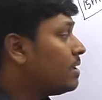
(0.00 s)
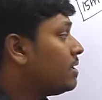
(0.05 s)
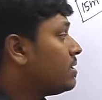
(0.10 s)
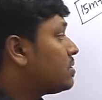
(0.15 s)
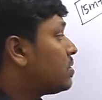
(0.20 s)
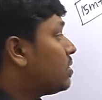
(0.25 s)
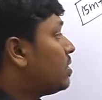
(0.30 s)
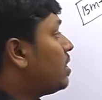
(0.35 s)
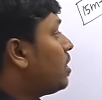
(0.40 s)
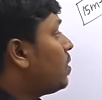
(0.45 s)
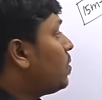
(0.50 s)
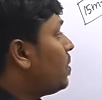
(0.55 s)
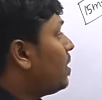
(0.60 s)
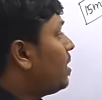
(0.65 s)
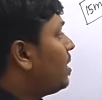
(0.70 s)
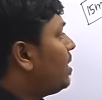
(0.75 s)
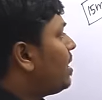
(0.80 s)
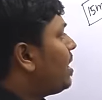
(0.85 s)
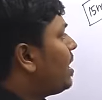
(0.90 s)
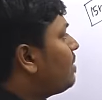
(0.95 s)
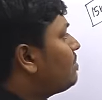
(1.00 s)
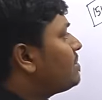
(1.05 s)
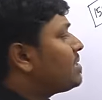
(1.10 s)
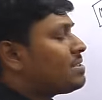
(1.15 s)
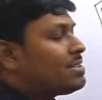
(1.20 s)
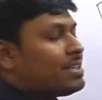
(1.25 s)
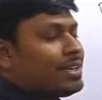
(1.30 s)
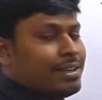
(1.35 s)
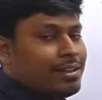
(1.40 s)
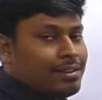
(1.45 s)
So now I am
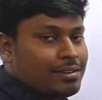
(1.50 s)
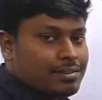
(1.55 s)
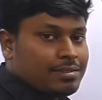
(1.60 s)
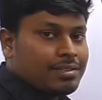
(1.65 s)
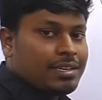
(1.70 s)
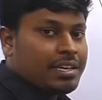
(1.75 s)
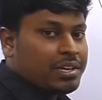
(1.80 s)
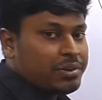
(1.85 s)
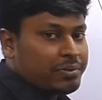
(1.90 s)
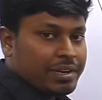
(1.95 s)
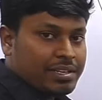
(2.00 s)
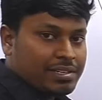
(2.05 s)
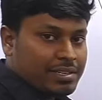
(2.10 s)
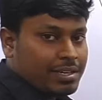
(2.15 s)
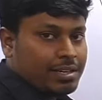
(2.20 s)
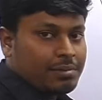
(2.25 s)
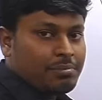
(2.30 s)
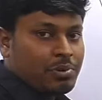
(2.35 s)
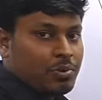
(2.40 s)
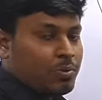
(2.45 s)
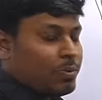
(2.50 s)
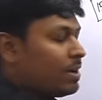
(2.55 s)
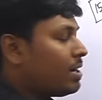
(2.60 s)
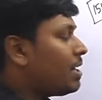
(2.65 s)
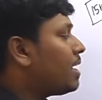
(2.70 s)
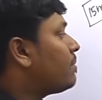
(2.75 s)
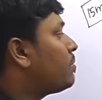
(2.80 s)
just taking this equation number 1.